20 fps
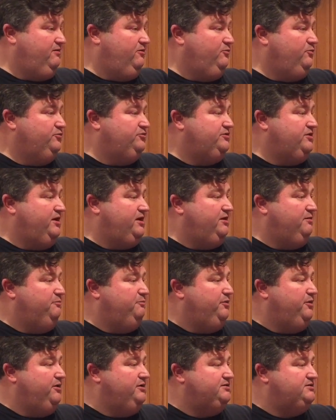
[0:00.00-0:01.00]
Almost like a
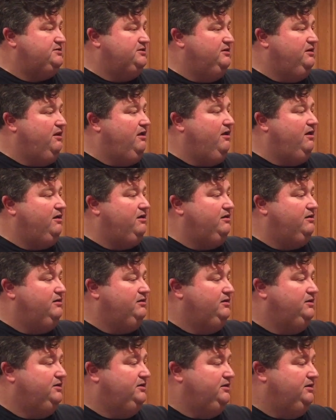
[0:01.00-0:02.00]
Boston Lager
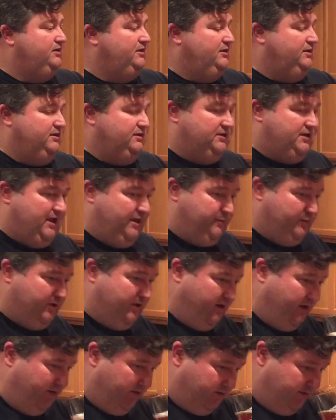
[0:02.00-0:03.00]
type
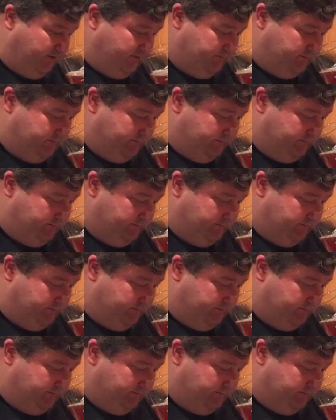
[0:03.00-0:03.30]
color.